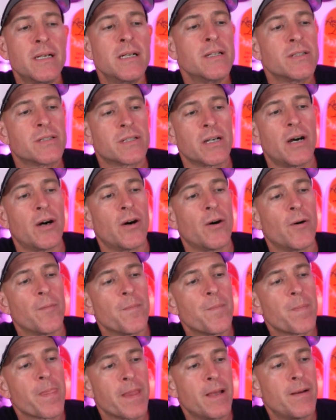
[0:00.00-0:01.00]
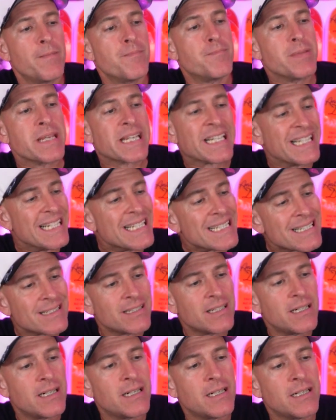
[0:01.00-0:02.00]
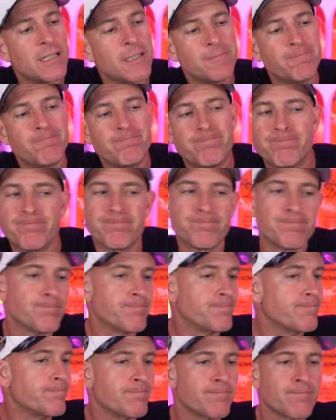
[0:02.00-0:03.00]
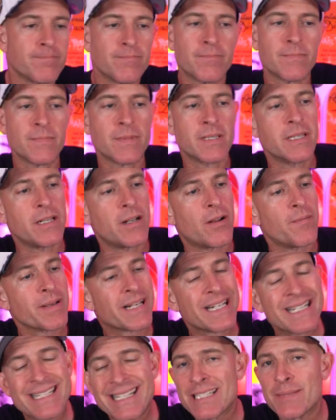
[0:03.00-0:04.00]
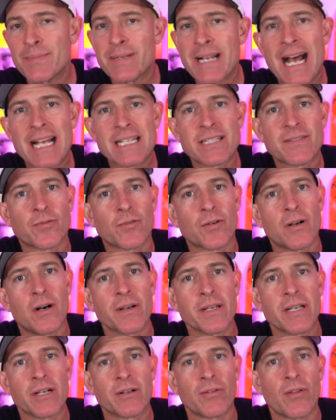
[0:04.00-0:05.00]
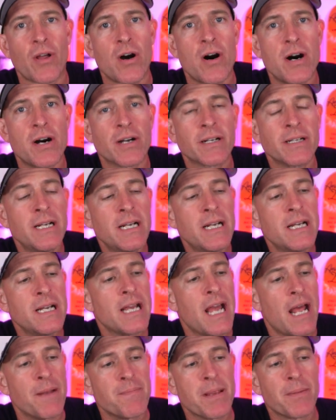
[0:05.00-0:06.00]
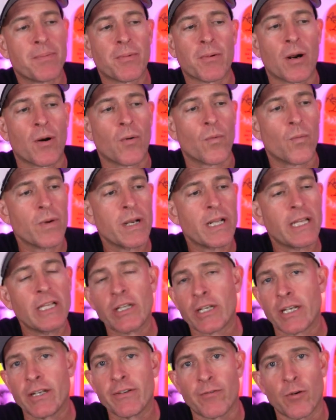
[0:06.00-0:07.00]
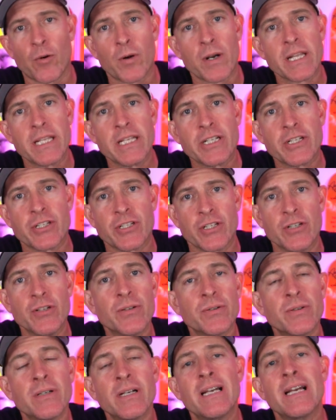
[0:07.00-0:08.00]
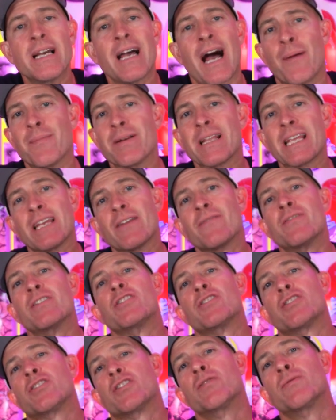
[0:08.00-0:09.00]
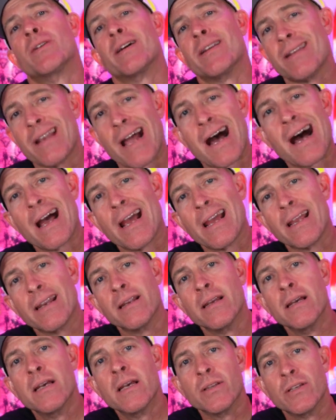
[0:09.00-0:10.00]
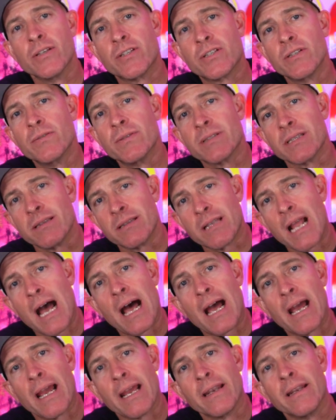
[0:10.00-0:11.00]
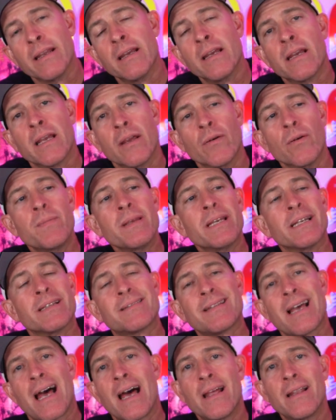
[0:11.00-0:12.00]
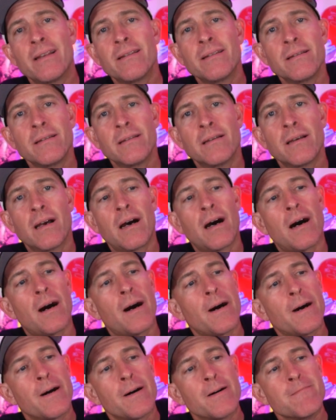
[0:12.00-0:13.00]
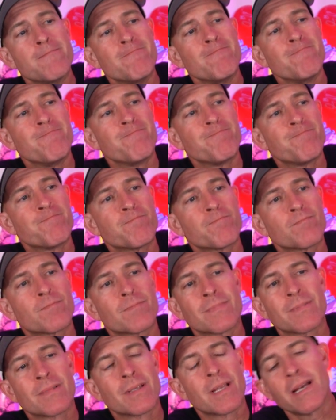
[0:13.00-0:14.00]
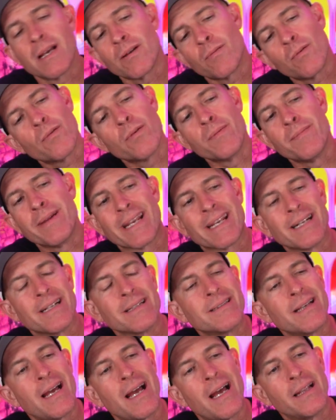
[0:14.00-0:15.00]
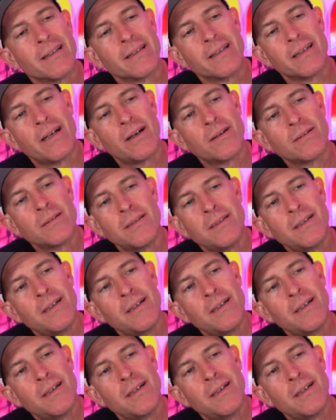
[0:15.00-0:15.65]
So because it's been asked for all year long, and people are really looking forward to this shoe, I'm gonna give this shoe a 9. This shoe is a 9. It would be a 10. What would make it a 10? You know,